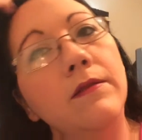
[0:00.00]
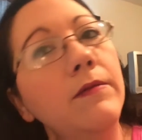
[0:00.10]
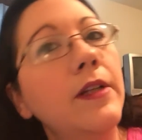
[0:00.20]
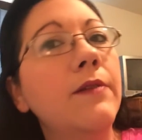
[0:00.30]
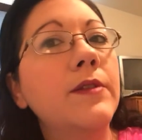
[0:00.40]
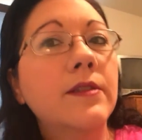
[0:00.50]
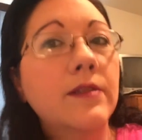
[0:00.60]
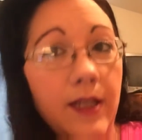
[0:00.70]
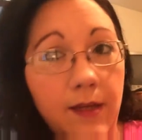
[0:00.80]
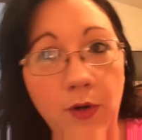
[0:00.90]
when I was
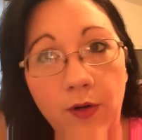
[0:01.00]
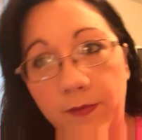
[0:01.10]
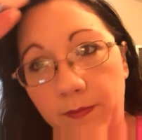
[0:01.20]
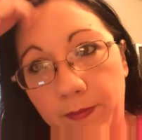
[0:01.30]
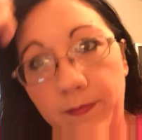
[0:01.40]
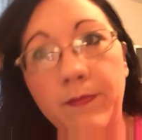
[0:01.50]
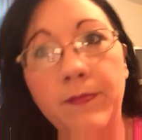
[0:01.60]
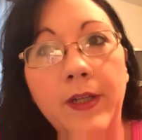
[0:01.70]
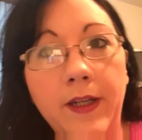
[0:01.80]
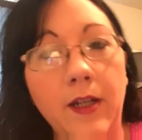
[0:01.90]
came home from
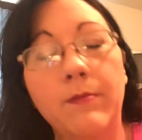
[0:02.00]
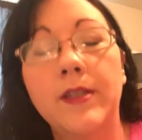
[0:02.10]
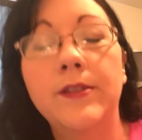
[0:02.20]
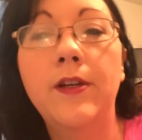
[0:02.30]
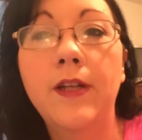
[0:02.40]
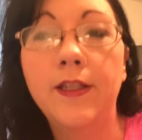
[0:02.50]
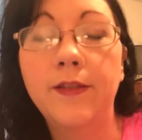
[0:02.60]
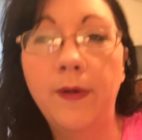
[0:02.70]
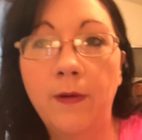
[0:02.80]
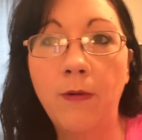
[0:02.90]
picking up my son
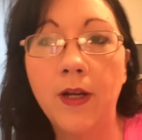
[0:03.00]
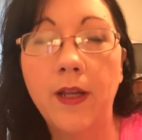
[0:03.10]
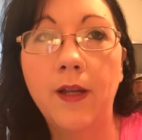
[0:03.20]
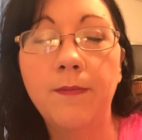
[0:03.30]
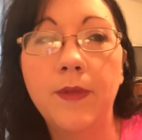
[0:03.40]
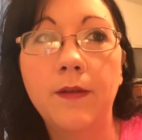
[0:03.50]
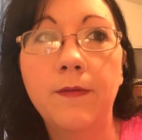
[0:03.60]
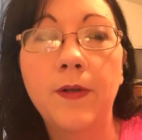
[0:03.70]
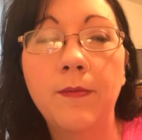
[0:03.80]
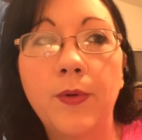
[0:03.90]
as we were walking up the
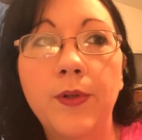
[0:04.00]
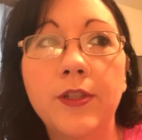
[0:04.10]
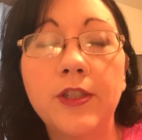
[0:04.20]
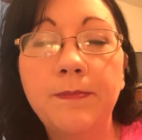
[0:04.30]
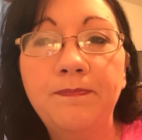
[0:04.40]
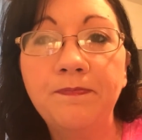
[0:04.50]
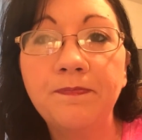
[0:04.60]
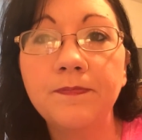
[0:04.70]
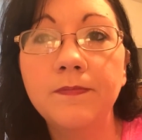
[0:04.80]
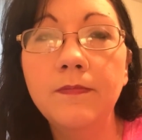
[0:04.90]
front porch,
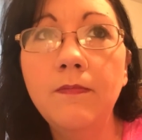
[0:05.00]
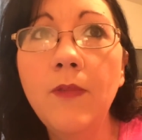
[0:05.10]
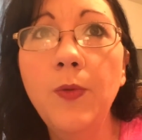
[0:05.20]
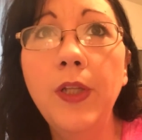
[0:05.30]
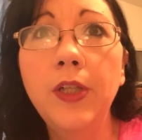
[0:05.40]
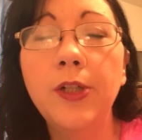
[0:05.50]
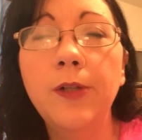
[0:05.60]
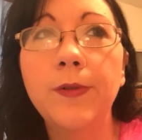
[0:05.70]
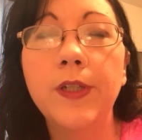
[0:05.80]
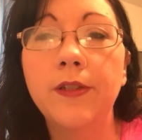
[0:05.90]
we look
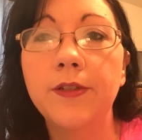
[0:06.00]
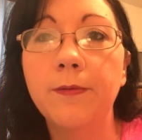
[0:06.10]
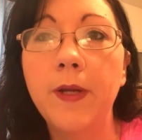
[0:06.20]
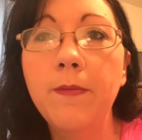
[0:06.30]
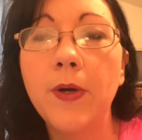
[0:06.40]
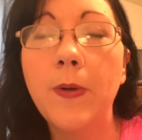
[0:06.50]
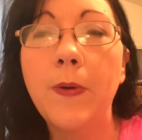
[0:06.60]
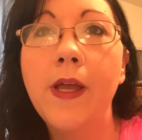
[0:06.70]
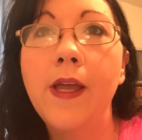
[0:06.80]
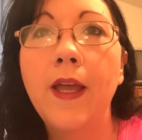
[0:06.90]
over and there's a rainbow.
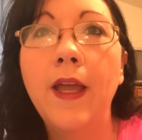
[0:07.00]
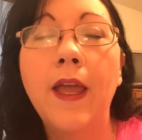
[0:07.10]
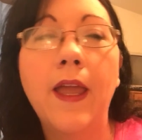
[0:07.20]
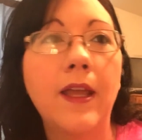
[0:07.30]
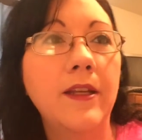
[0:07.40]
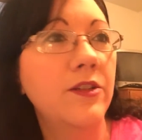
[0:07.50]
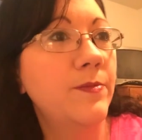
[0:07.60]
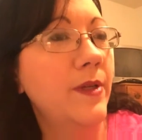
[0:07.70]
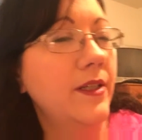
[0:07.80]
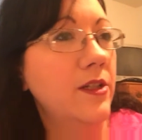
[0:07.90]
And there's
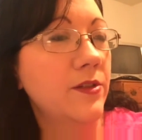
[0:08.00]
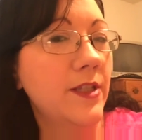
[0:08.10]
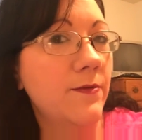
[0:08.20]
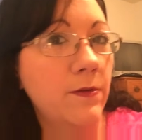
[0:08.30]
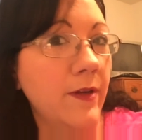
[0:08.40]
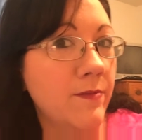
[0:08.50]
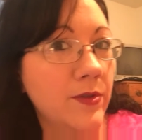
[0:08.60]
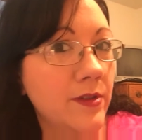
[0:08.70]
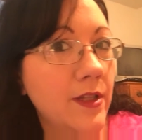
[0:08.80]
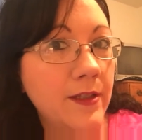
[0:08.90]
been, you know, several
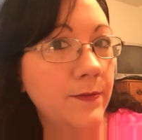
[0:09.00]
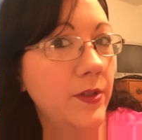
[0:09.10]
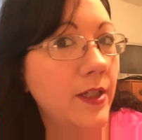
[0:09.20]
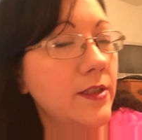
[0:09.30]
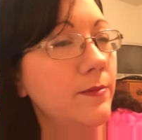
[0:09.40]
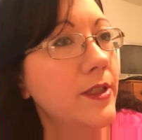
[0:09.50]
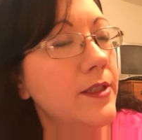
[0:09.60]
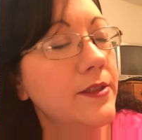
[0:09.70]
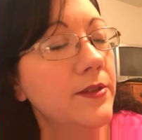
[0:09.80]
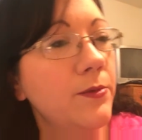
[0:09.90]
rainbows the last few days
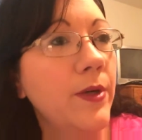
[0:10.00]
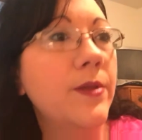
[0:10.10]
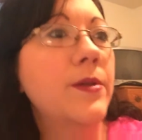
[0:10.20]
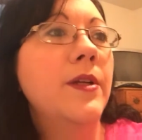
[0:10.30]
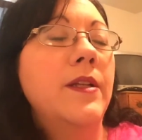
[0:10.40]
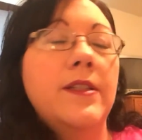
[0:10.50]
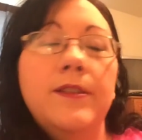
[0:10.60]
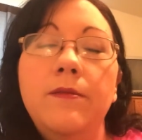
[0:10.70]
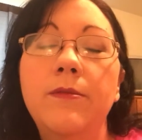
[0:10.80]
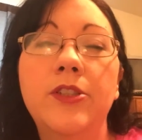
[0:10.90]
because of the weather. And
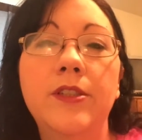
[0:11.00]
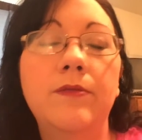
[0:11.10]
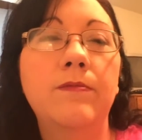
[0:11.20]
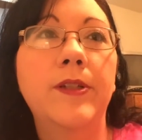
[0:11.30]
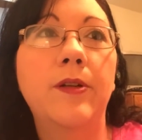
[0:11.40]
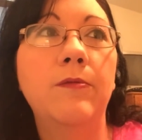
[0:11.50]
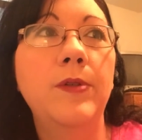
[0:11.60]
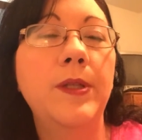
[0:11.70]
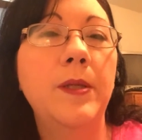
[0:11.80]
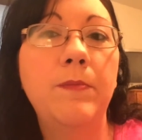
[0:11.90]
this one was just, you know,
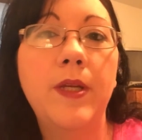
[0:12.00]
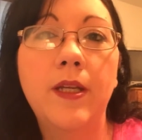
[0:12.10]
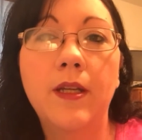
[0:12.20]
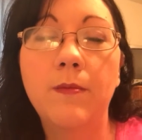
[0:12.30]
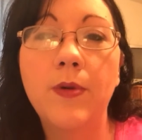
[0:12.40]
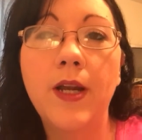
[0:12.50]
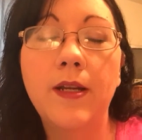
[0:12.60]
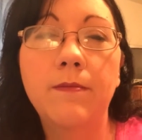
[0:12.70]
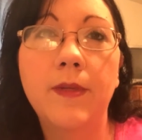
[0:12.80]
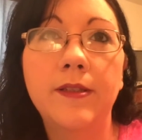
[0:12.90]
really big and
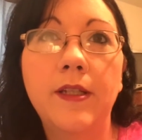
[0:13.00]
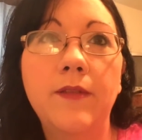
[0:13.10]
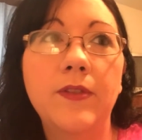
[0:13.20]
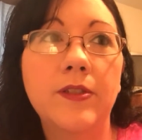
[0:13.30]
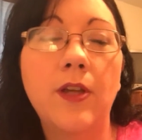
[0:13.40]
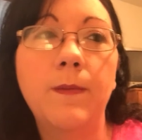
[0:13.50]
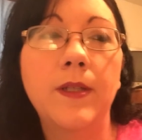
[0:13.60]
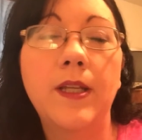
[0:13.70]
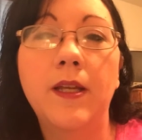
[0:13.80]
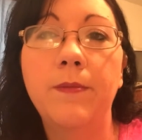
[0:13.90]
bright. And my son even stopped
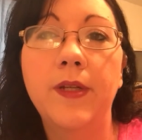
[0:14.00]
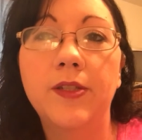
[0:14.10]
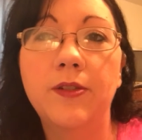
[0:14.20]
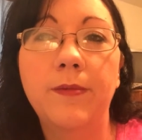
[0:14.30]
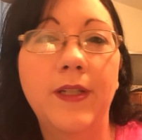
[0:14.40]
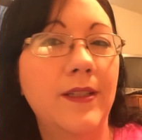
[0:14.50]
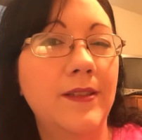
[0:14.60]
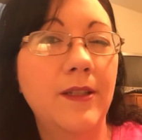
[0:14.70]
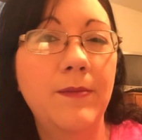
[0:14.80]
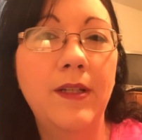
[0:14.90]
to take a picture
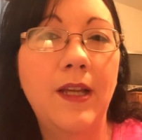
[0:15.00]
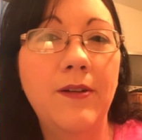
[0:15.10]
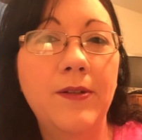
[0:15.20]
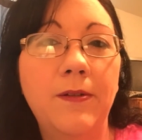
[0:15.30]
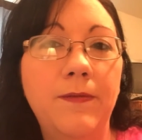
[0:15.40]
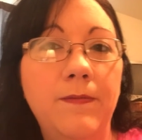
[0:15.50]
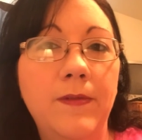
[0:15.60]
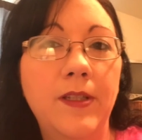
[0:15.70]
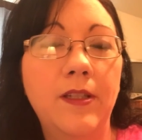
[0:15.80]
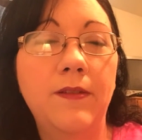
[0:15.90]
because, I mean, I don't know if,
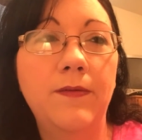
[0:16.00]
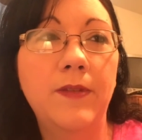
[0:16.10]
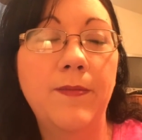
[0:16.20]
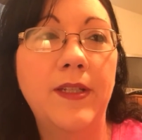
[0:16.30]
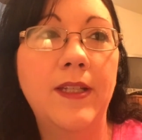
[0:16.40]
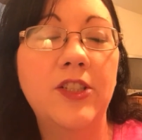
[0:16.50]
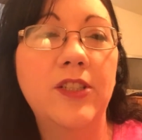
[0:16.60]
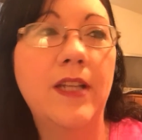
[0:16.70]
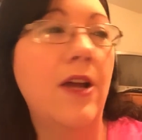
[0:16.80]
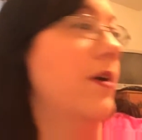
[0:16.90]
if I mean, that's
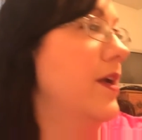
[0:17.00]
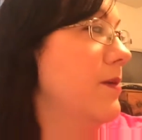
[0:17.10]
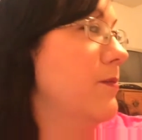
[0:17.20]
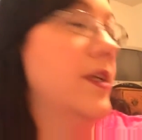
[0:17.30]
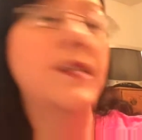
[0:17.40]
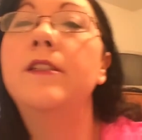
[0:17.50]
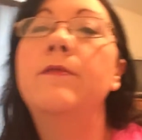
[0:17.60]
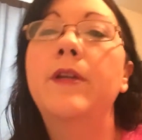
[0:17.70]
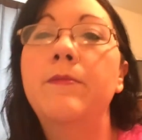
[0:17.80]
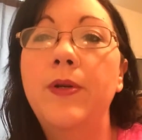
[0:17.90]
just how I am. When I see
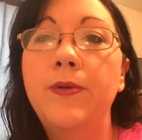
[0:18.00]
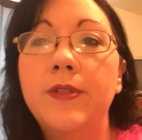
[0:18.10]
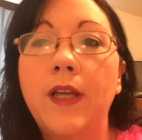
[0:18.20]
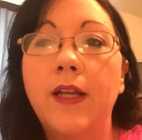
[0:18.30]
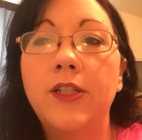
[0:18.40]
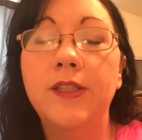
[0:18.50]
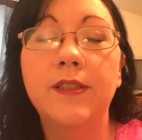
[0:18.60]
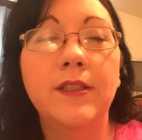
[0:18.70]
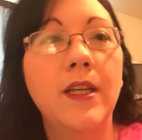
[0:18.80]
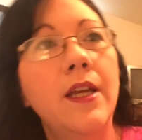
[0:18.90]
rainbows, I
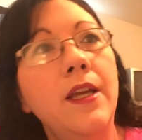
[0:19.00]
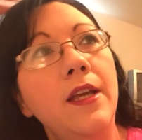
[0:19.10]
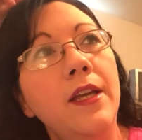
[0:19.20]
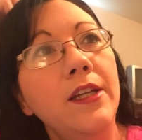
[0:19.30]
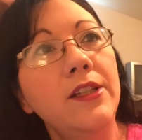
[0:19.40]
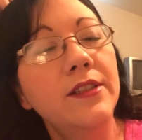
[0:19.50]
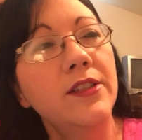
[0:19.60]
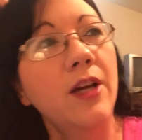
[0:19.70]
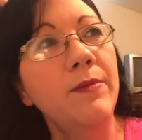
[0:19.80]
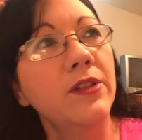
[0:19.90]
just, you just
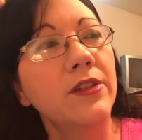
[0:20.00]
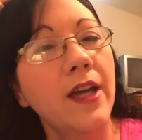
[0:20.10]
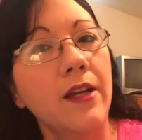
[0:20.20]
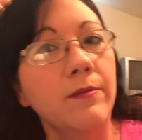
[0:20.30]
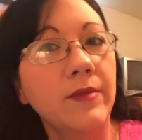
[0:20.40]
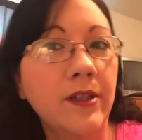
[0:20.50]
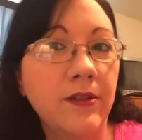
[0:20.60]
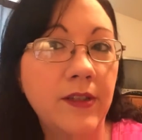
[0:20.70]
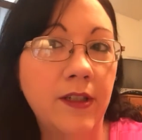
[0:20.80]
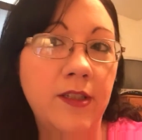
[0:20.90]
stop and look at them. You
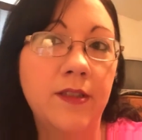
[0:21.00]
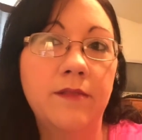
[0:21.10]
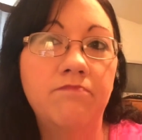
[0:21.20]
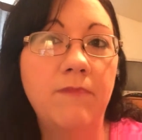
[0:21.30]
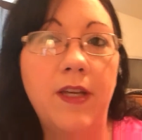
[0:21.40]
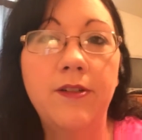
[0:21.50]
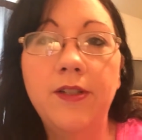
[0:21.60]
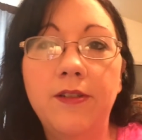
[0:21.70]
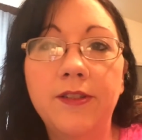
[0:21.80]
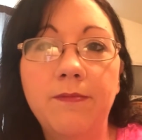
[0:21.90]
know, they're just, I don't
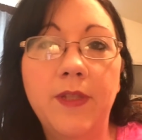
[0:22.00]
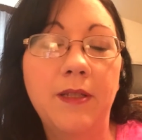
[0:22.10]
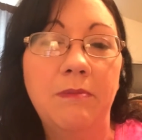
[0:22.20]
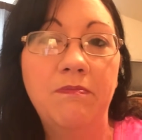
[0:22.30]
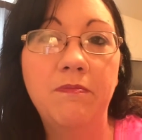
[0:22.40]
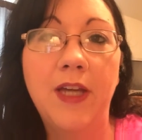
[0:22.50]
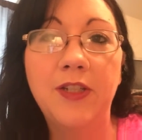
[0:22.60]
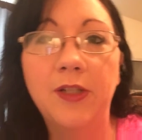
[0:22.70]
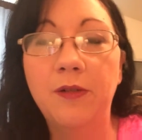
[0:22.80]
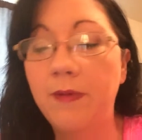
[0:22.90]
know, something
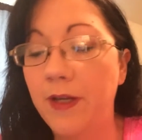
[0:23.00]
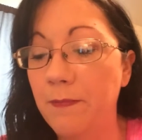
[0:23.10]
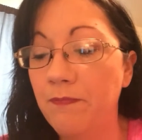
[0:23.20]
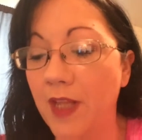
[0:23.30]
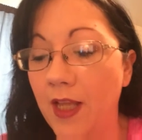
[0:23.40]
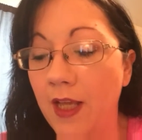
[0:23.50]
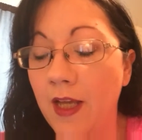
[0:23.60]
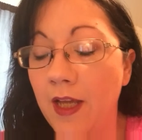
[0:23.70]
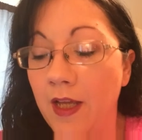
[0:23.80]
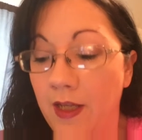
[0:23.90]
magical about them.
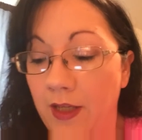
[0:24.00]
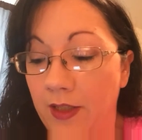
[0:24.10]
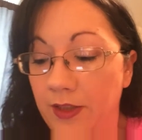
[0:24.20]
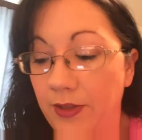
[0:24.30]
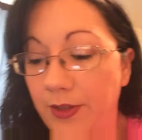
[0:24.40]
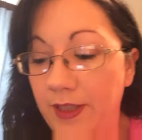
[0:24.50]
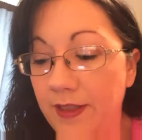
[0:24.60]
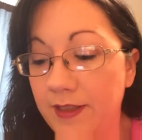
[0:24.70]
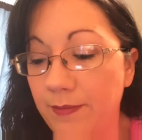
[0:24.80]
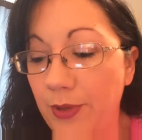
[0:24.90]
So then
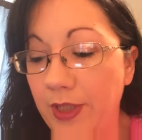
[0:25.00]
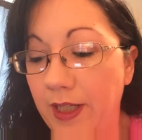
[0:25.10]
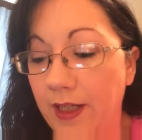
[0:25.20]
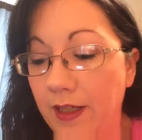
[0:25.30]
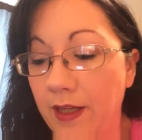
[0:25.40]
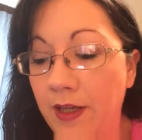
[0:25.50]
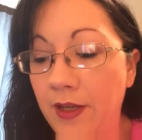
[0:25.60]
this morning,